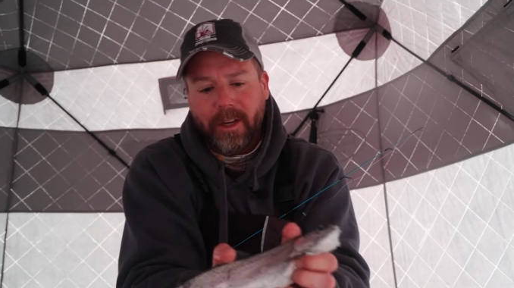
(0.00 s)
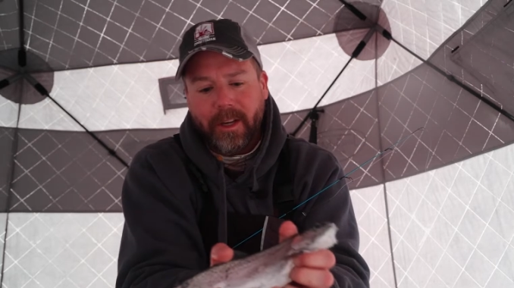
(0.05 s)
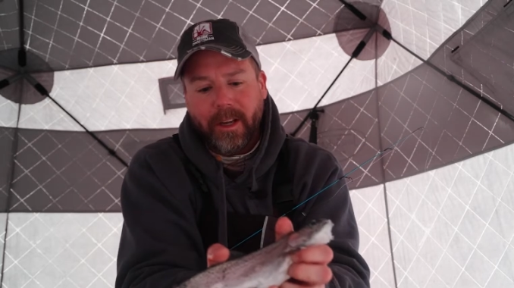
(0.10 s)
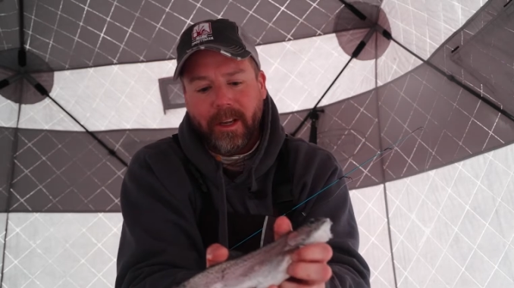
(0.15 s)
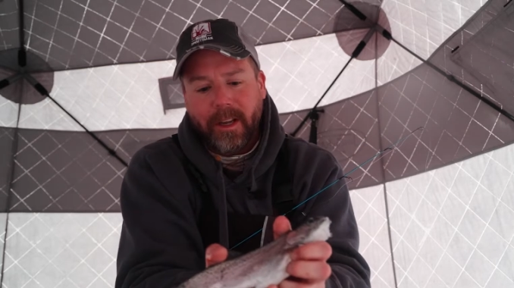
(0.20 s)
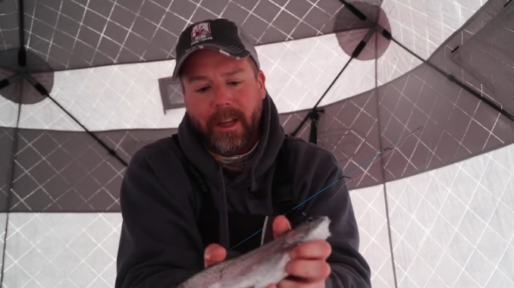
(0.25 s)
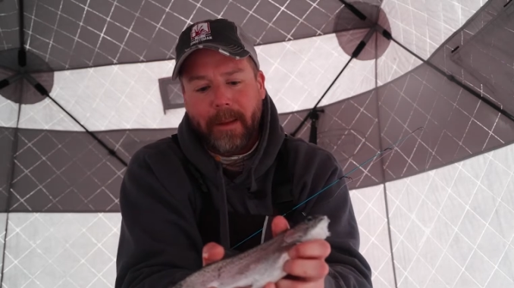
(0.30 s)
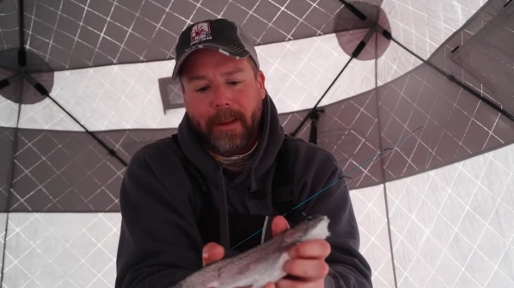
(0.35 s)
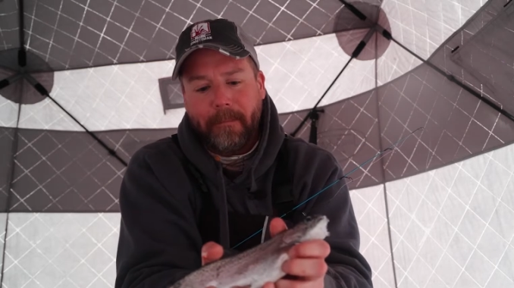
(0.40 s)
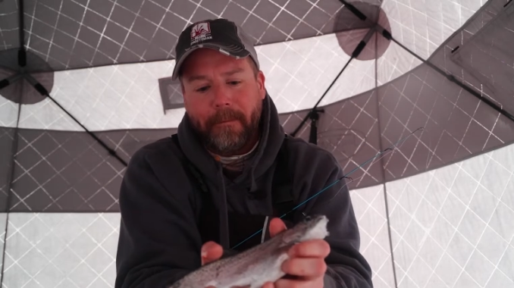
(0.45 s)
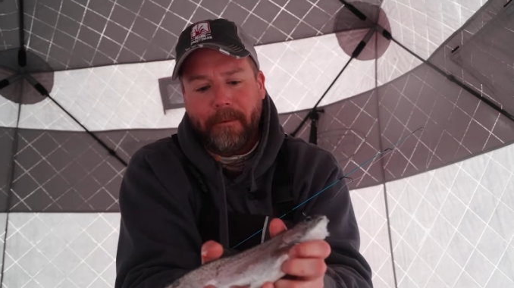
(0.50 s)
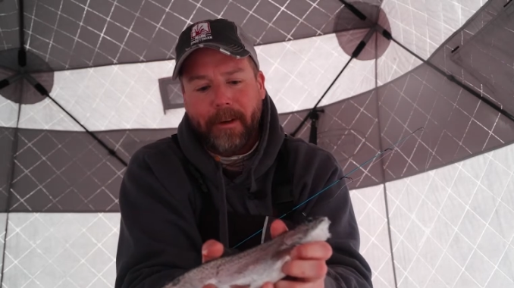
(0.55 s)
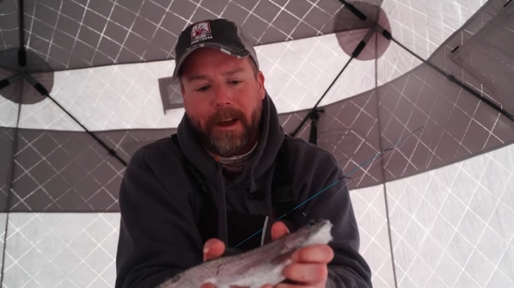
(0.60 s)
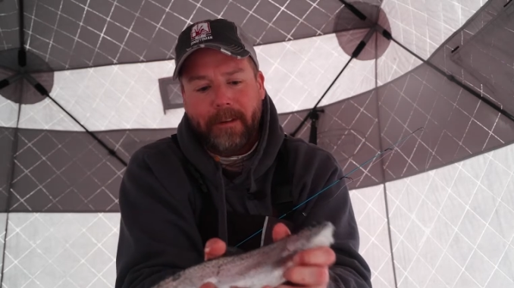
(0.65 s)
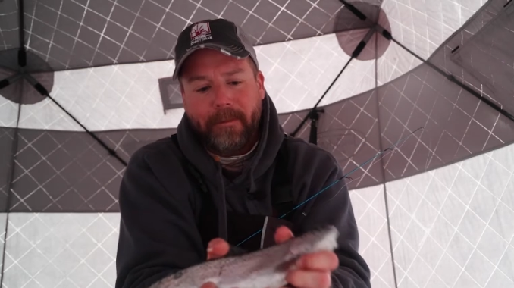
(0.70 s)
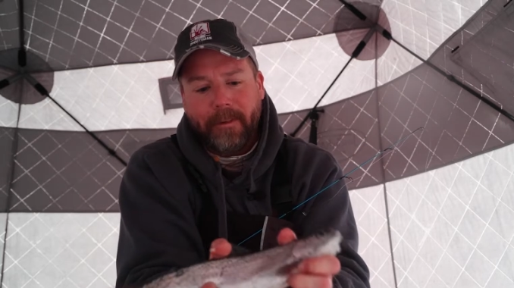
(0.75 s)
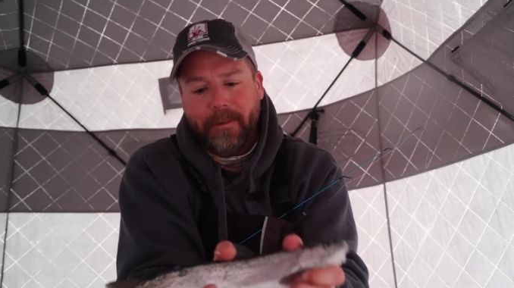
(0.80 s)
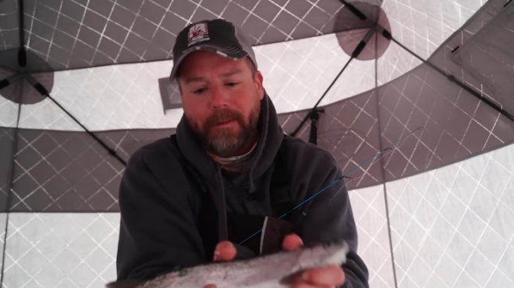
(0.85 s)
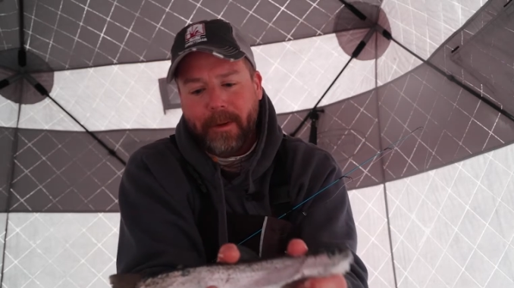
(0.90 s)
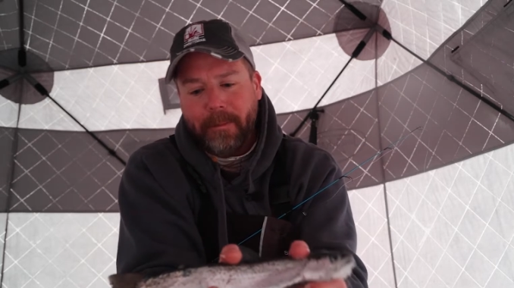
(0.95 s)
You can keep
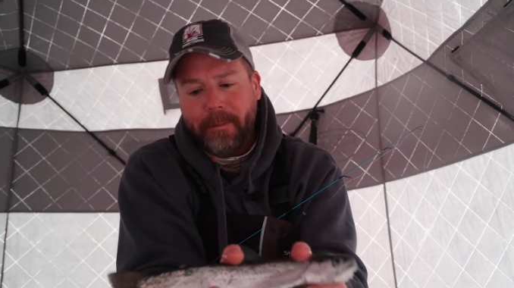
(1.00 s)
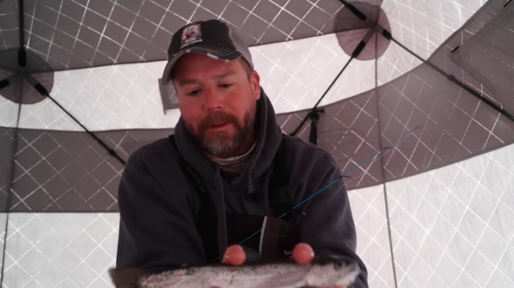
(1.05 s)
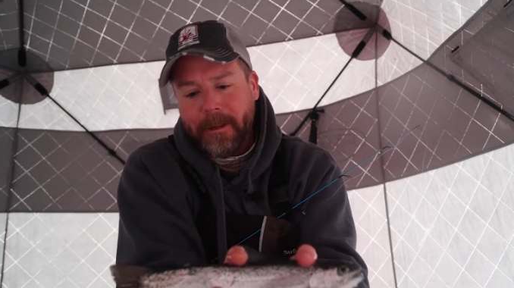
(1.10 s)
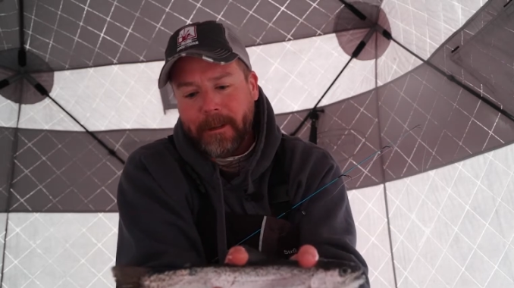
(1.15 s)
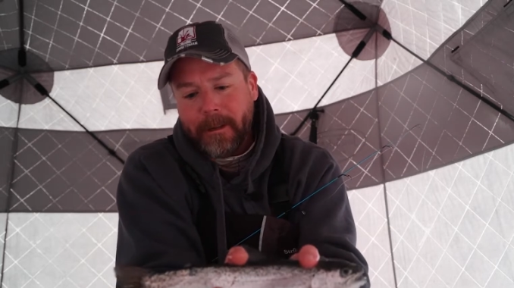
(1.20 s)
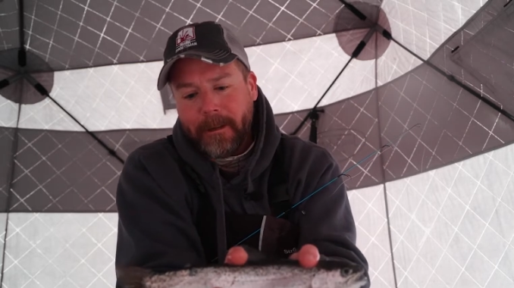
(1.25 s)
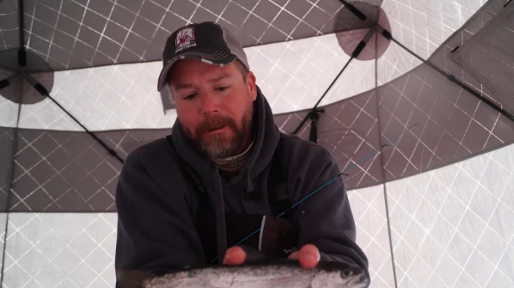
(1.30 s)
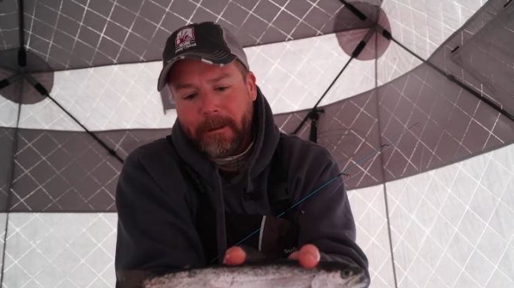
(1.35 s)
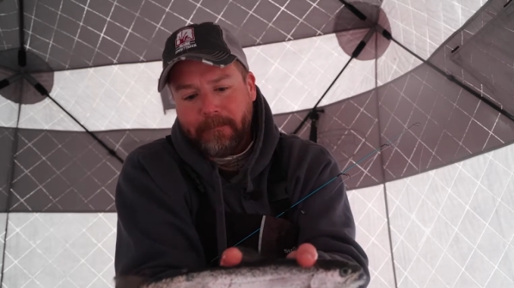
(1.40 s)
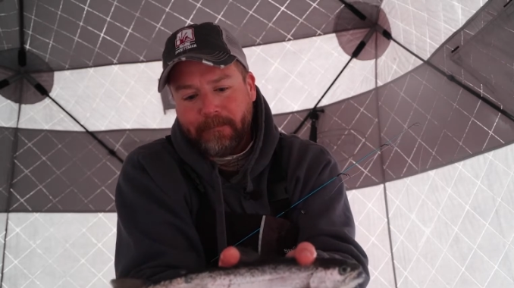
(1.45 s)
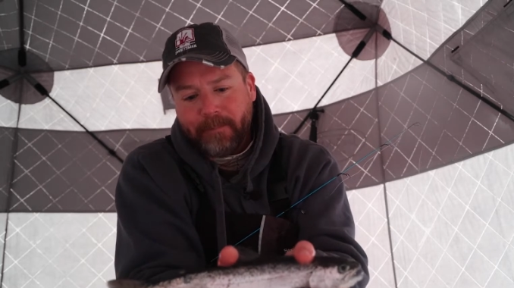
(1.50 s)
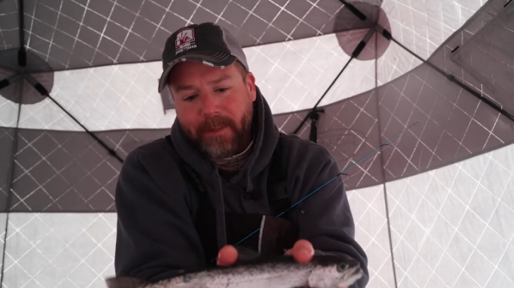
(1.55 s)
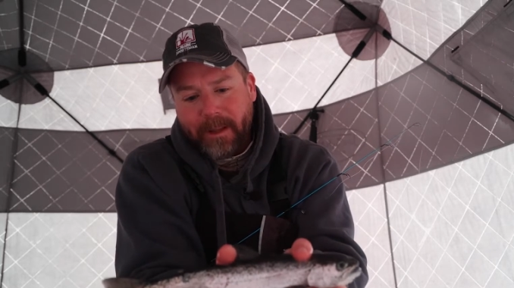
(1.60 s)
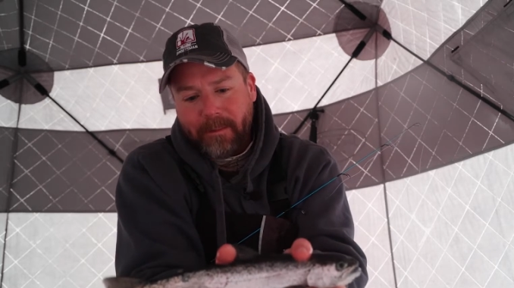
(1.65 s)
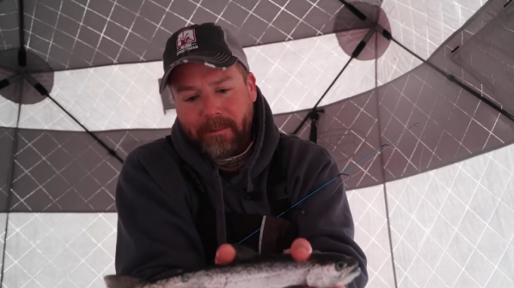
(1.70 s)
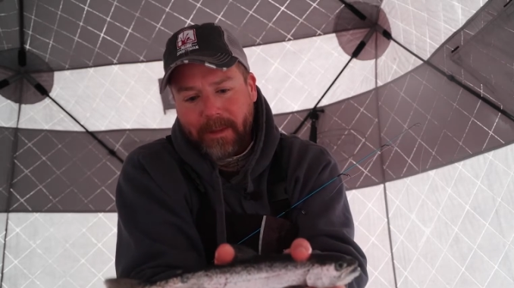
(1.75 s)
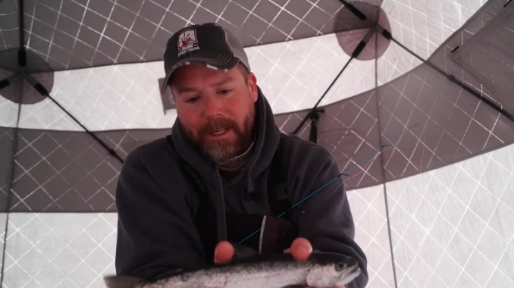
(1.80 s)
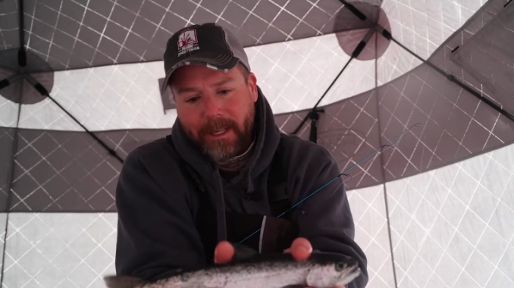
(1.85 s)
five of them in